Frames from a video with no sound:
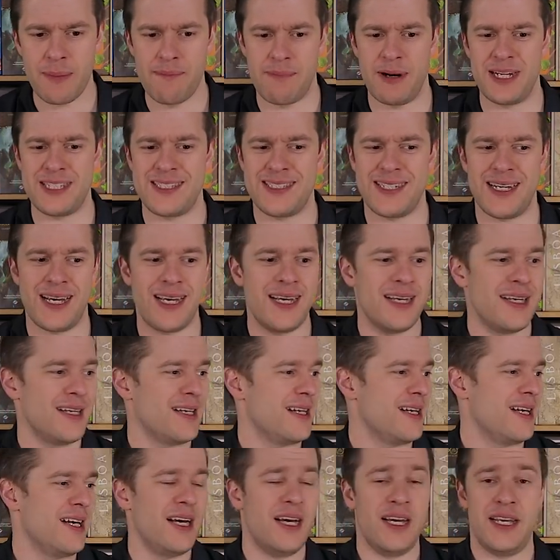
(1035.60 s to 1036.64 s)
But,
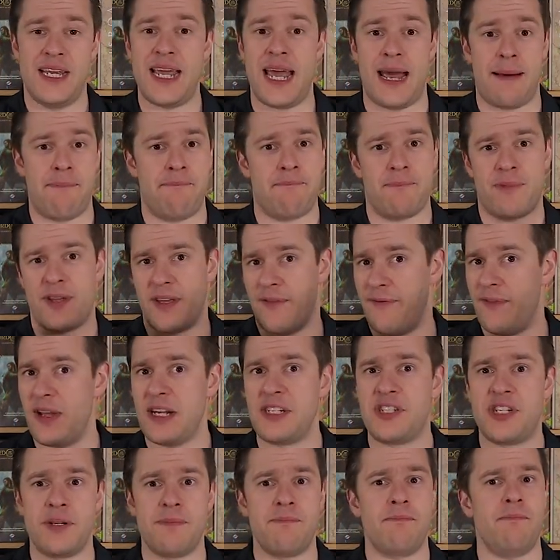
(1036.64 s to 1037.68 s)
yeah,
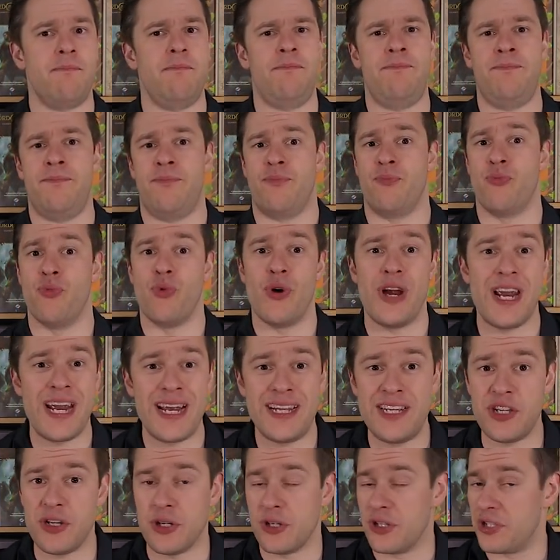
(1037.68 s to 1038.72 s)
convention,
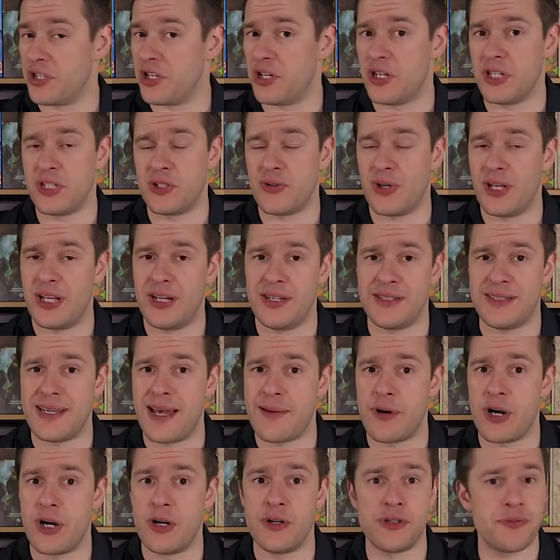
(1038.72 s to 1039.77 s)
really good. Got into a lot of
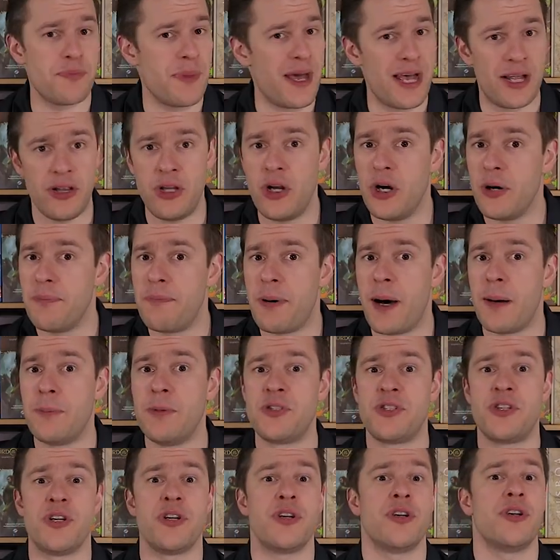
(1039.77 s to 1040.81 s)
demos, met a lot of
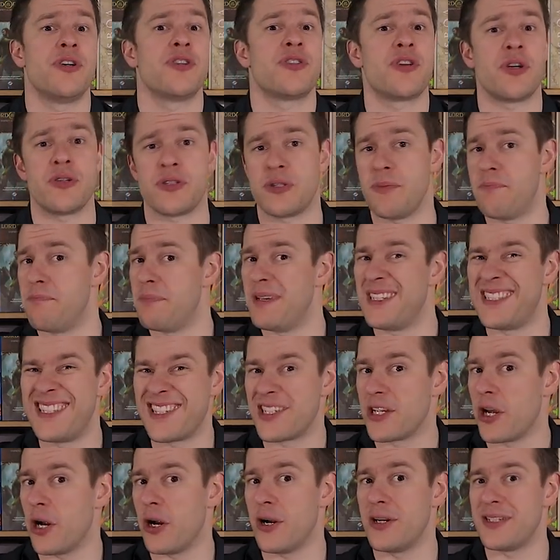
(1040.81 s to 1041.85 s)
publishers, got some
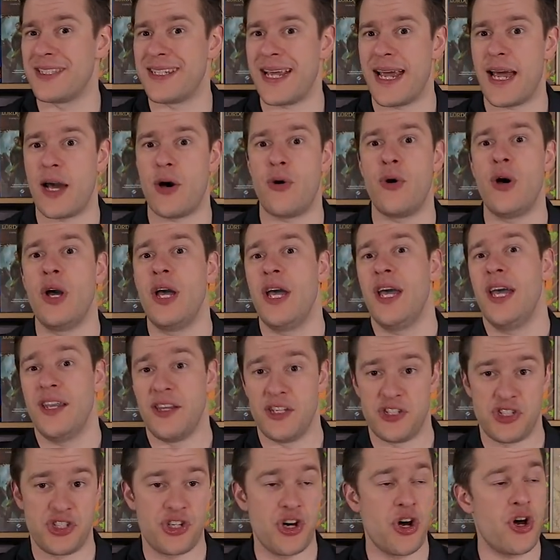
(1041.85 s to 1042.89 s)
business cards out.
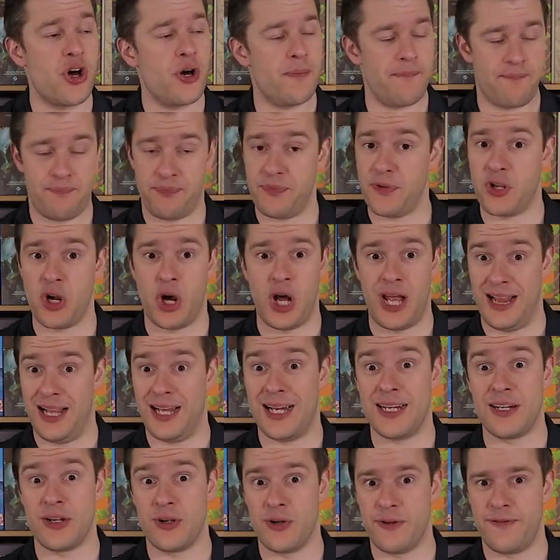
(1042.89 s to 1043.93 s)
The shirt, got a
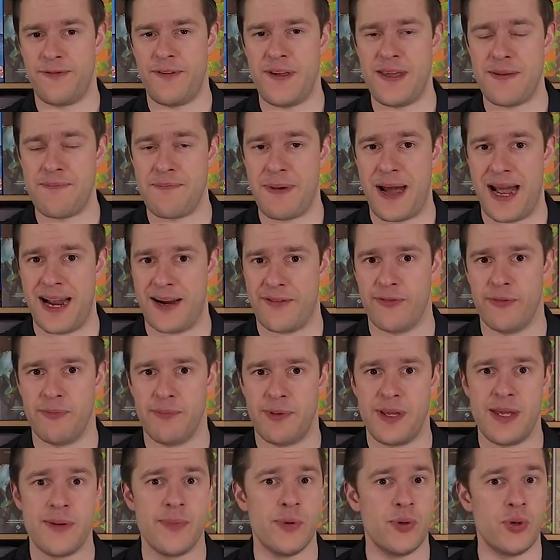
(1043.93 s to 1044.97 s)
lot of good feedback
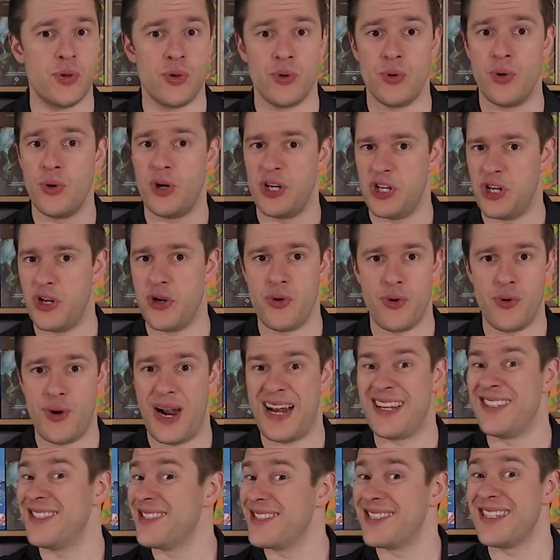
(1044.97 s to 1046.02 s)
from people who I knew who
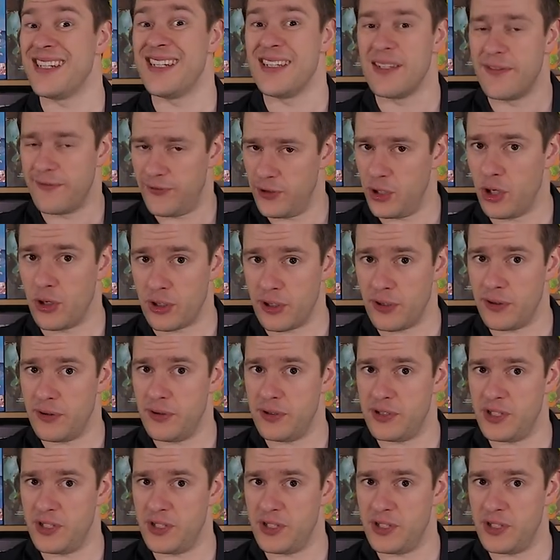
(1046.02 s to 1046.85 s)
hadn't seen the vlog